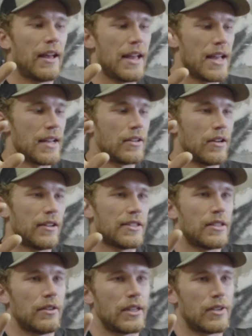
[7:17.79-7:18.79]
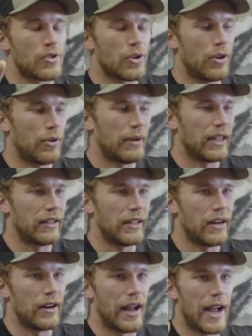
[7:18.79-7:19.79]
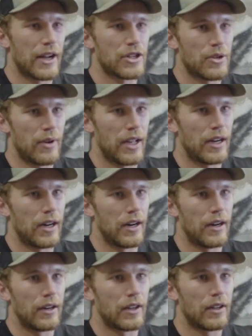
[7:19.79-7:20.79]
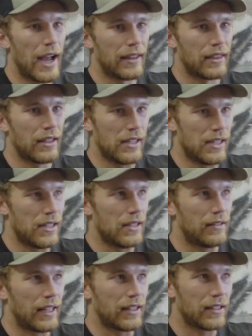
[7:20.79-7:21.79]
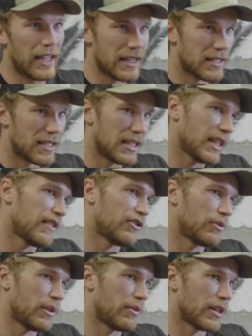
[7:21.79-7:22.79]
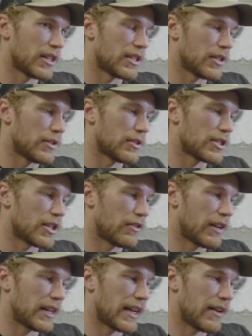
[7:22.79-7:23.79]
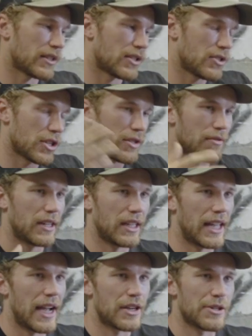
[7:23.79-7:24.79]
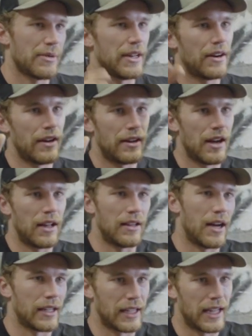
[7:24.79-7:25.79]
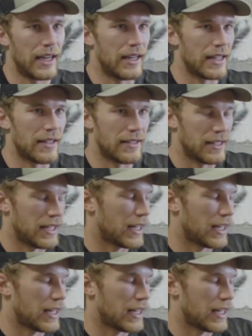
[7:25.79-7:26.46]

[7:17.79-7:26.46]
and also control my linear actuator at the like latency level we want to do. So right now it's just running the actuator and not logging any density